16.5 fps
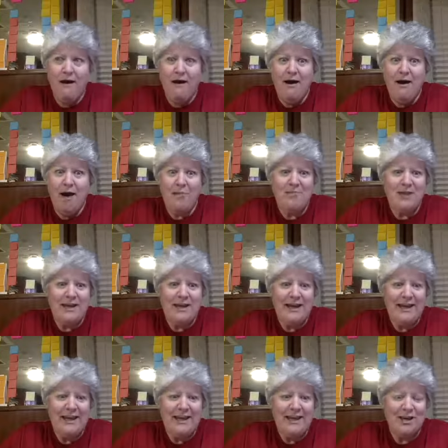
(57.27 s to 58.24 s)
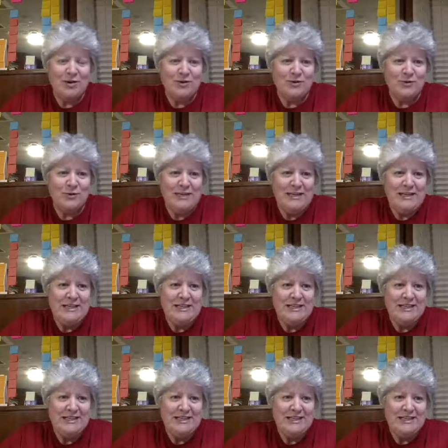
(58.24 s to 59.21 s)
I'm gonna lay here and read.
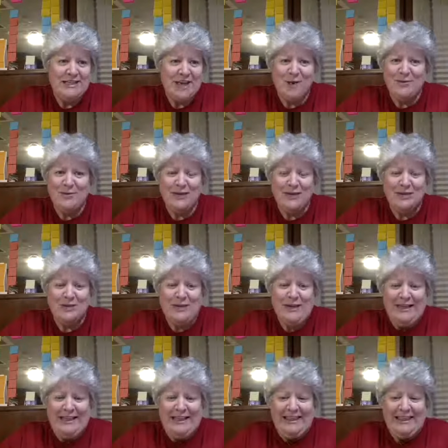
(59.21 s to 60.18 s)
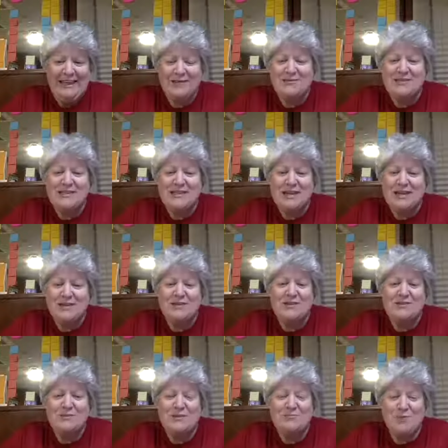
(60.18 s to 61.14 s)
I'm not gonna do anything. I'm just, because
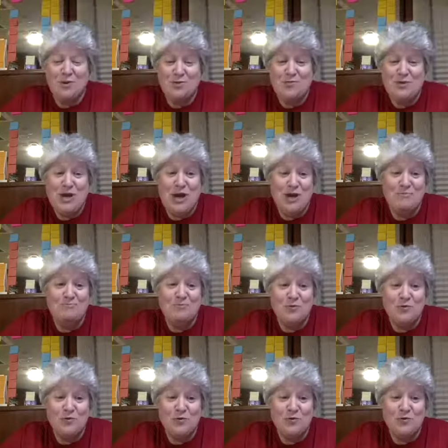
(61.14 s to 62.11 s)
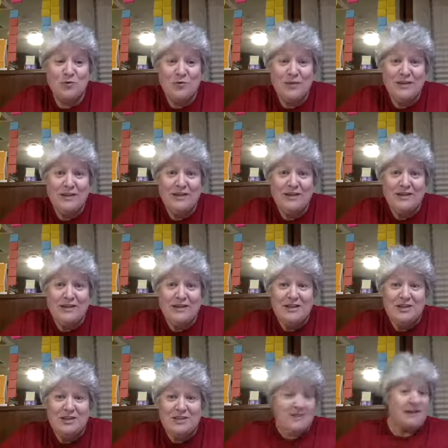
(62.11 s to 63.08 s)
the moment I move,
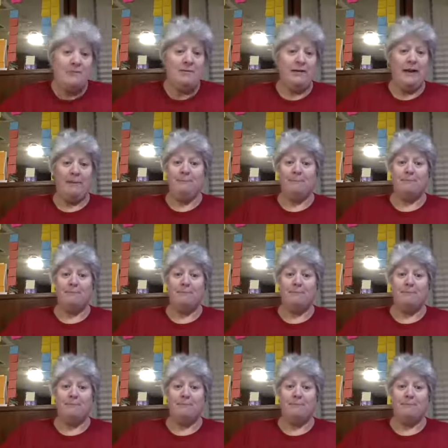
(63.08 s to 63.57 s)
she's gonna be up.